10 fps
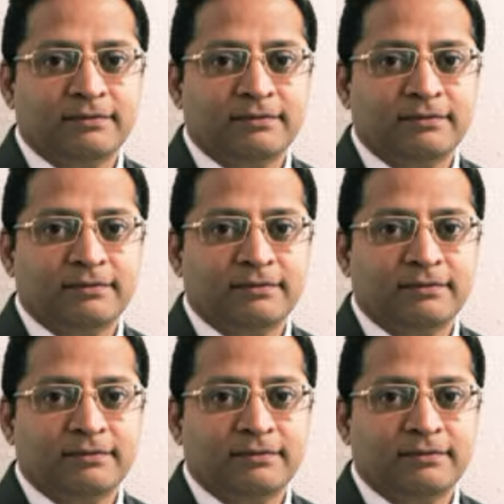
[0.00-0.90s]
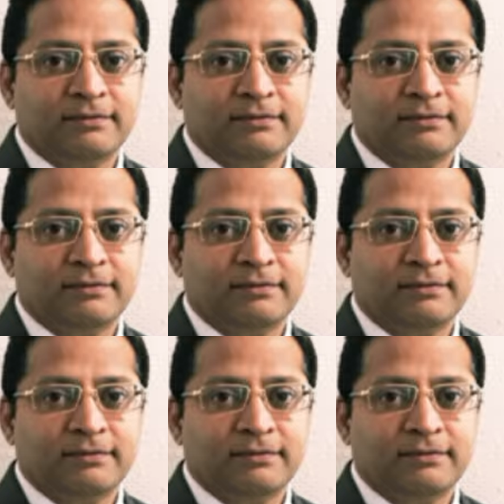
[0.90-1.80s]

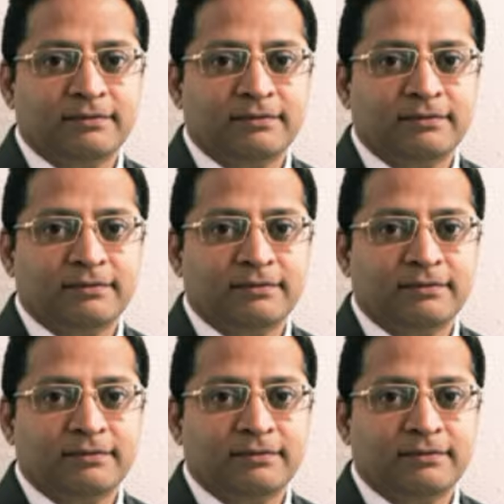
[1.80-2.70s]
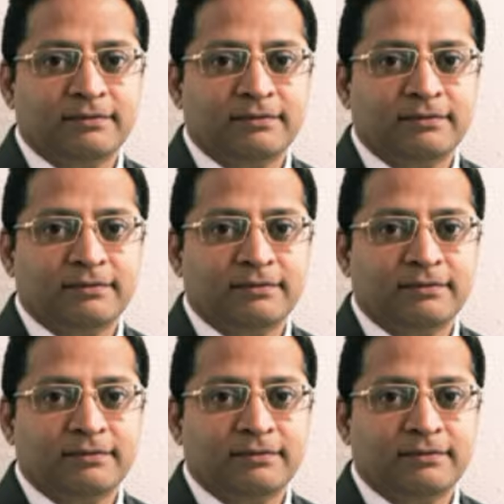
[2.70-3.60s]

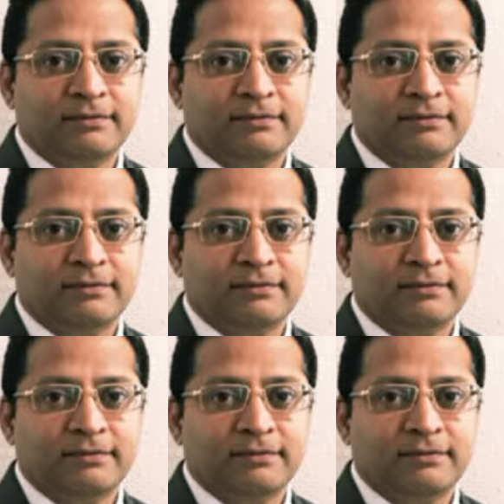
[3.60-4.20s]
This is a still picture; no speech is visible.